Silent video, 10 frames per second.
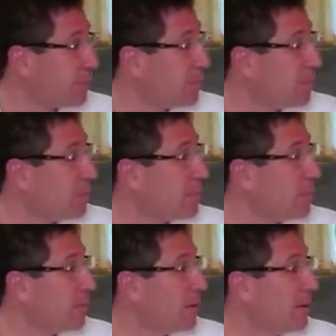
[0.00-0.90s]

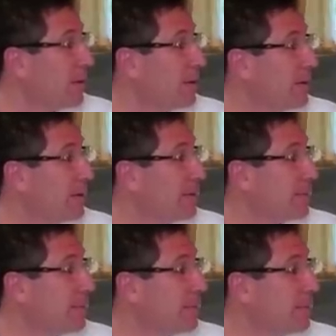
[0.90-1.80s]

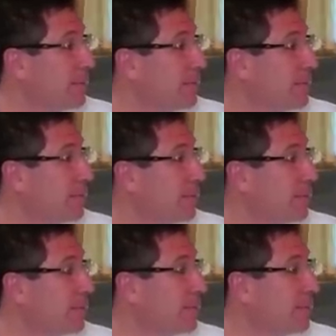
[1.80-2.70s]

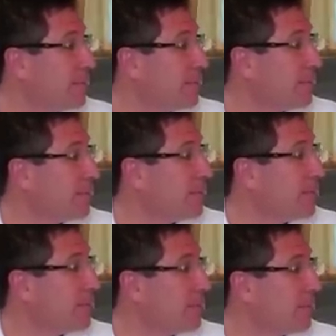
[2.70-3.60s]

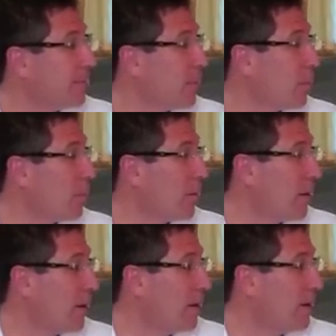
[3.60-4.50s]

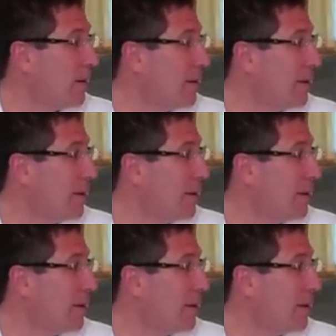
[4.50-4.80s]
(silent)